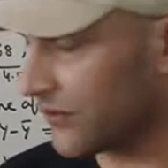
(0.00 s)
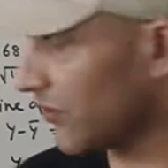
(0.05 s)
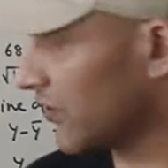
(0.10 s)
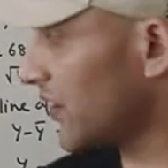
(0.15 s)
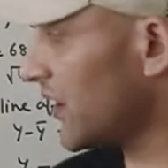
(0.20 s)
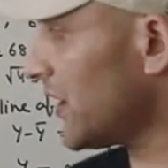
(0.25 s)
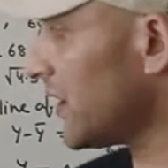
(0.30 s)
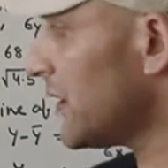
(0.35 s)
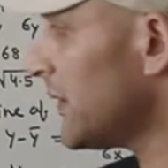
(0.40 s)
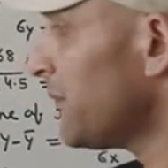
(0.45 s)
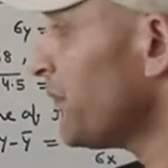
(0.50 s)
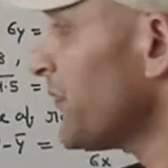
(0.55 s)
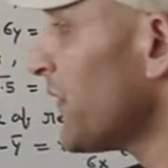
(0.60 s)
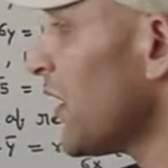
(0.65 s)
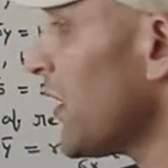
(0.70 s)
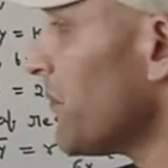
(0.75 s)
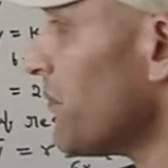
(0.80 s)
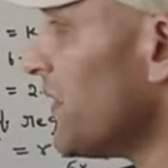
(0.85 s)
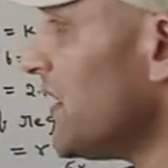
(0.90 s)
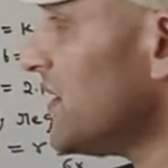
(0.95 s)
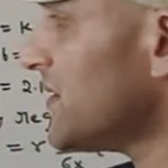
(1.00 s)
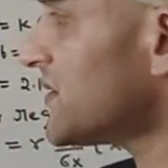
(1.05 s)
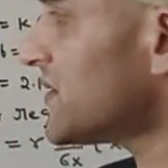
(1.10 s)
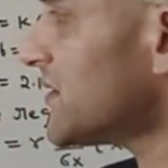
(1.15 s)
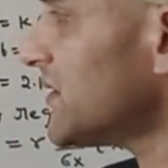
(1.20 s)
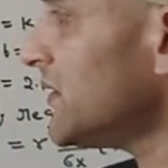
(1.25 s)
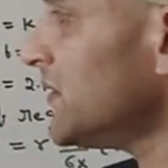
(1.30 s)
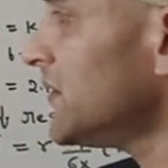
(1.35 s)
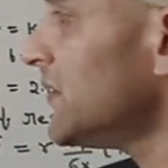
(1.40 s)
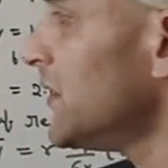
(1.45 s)
Okay, means
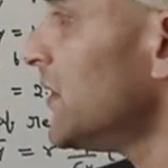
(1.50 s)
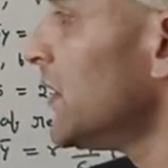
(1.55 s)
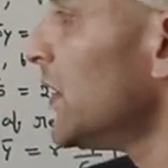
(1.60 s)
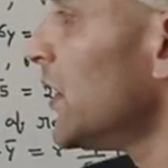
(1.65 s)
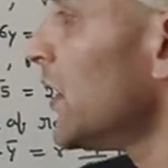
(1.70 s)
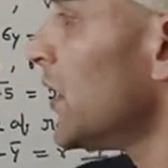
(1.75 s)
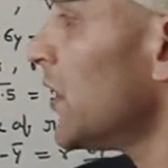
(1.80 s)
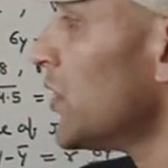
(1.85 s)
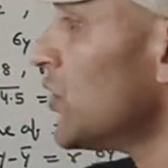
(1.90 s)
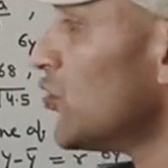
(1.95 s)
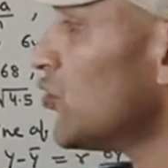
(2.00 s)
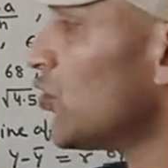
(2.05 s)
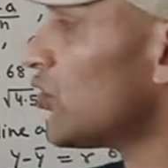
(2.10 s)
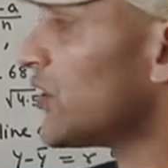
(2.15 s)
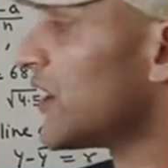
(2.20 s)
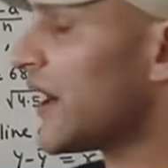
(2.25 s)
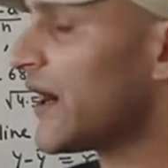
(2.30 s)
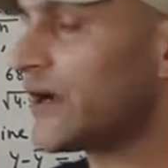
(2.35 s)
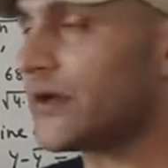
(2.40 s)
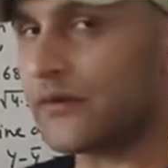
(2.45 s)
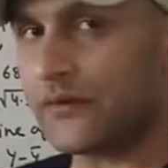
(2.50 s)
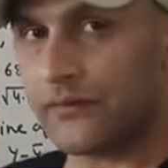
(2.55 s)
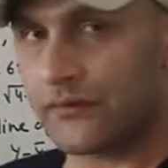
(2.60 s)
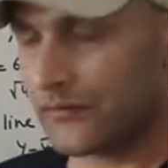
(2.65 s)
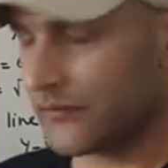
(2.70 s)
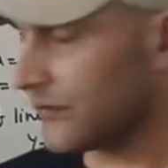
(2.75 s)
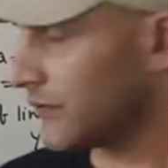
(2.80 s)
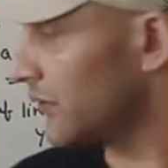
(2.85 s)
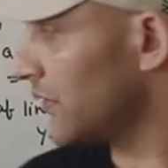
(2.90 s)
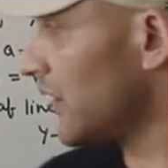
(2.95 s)
you know that
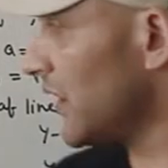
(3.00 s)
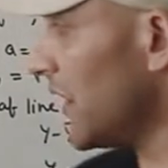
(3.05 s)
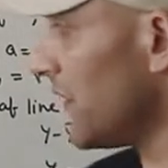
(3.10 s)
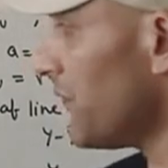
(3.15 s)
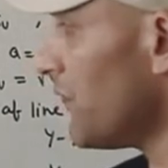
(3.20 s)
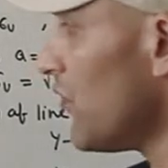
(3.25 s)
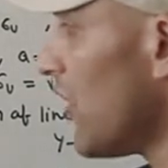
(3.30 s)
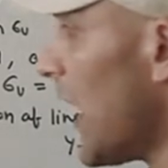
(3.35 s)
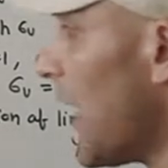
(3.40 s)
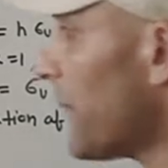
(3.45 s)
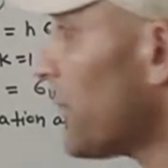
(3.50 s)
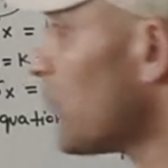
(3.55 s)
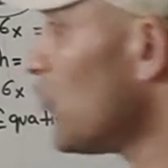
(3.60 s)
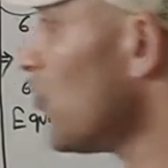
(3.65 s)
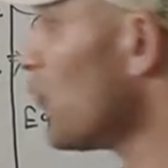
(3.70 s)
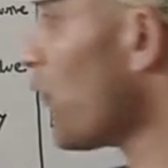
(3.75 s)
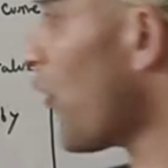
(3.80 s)
if you have 2